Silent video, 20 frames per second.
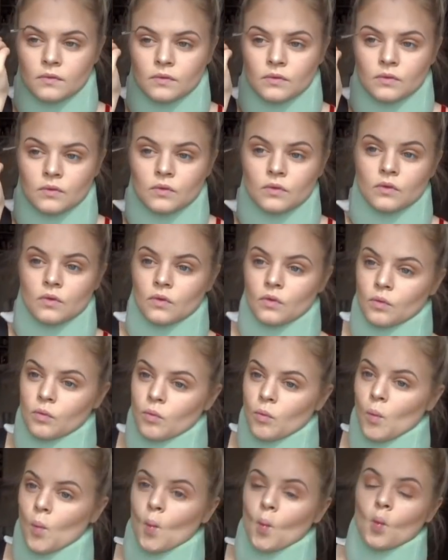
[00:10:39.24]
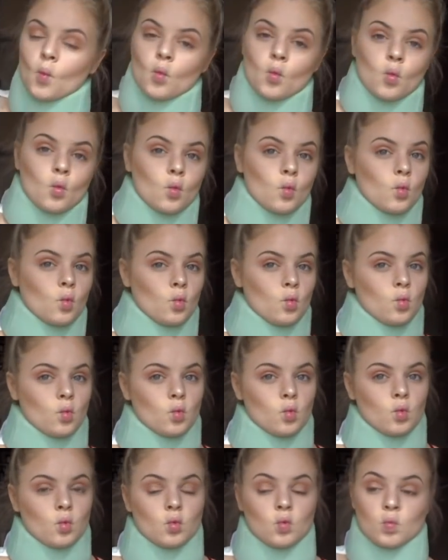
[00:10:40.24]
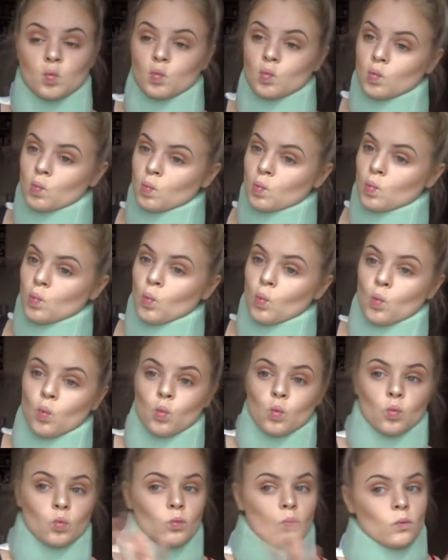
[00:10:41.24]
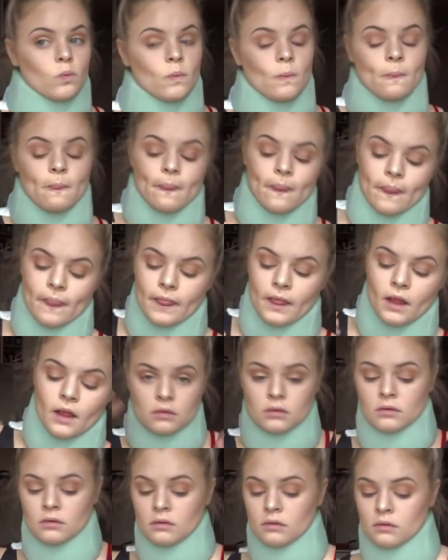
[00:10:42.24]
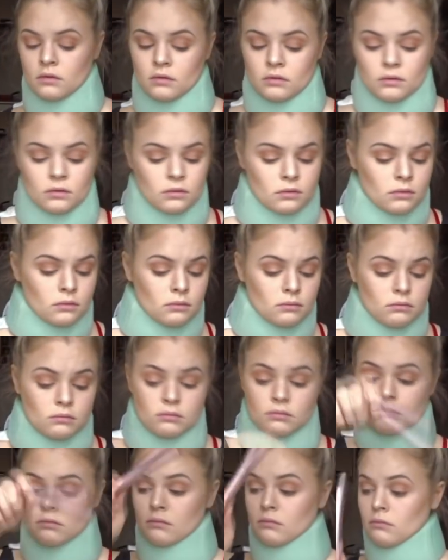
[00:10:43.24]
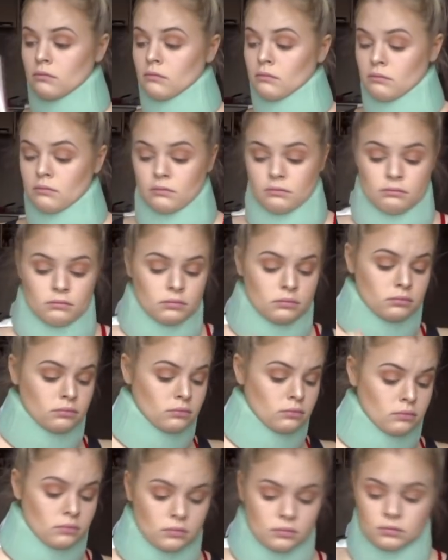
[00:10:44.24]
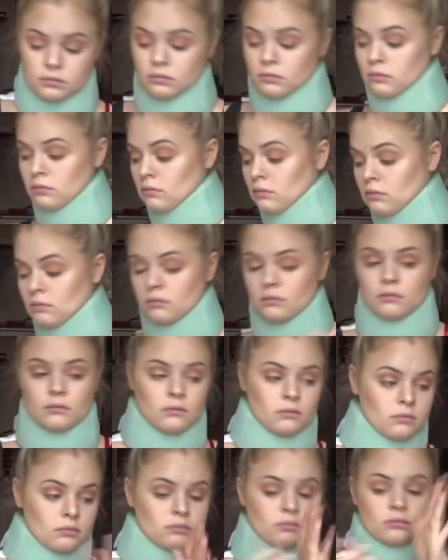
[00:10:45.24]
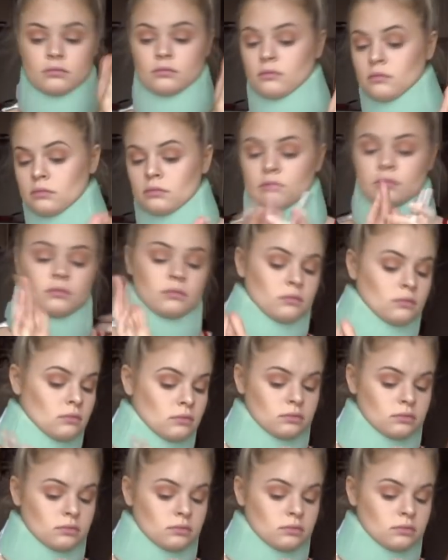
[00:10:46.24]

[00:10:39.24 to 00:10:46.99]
[no speech]